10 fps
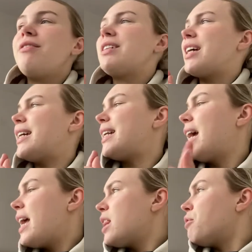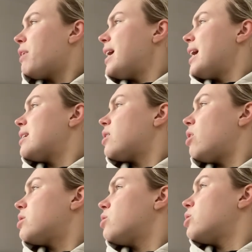of excited. The rain has
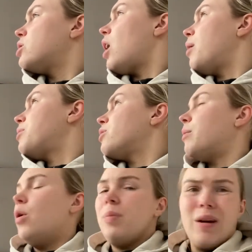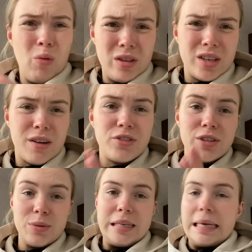also stopped, so I'm hoping it holds off
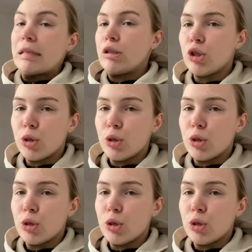just so I get to the